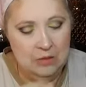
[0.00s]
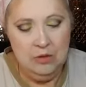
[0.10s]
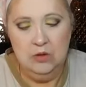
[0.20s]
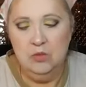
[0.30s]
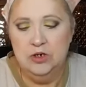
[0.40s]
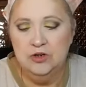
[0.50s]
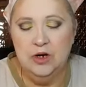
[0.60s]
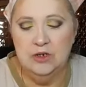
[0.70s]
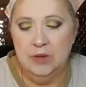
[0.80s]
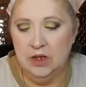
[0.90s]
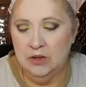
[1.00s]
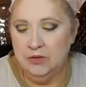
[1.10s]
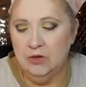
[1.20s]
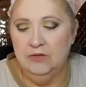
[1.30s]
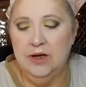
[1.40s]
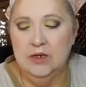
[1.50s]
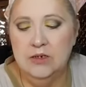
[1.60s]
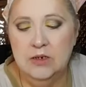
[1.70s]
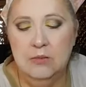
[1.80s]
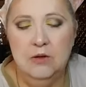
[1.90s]
I'm going to moisturize my lips real
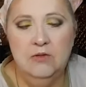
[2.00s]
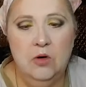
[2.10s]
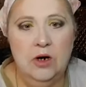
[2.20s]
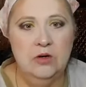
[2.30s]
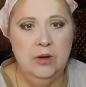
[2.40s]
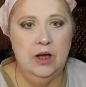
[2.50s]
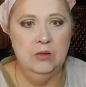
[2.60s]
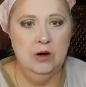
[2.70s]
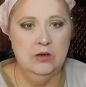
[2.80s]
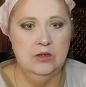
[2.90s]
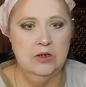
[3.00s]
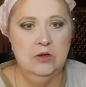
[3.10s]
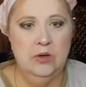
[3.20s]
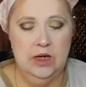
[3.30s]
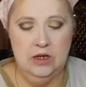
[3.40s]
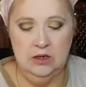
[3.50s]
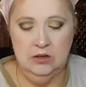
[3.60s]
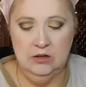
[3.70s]
fast before I do my eyebrows, so that way